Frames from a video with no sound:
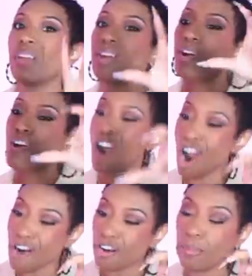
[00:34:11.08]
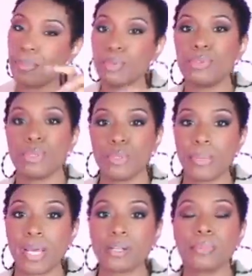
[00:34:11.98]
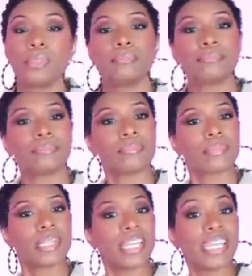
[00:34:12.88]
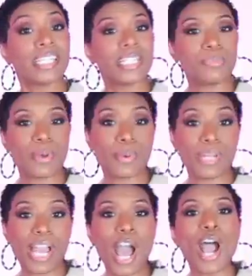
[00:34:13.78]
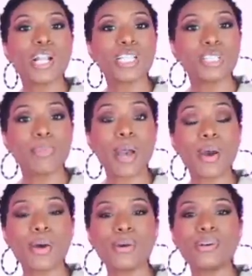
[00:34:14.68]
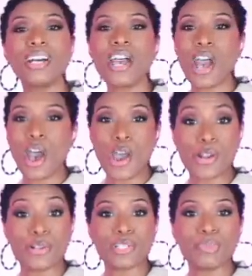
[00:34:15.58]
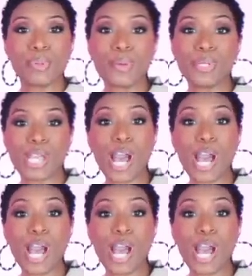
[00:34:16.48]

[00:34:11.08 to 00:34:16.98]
have our boots on the bottom, inspo and arspo, herspo and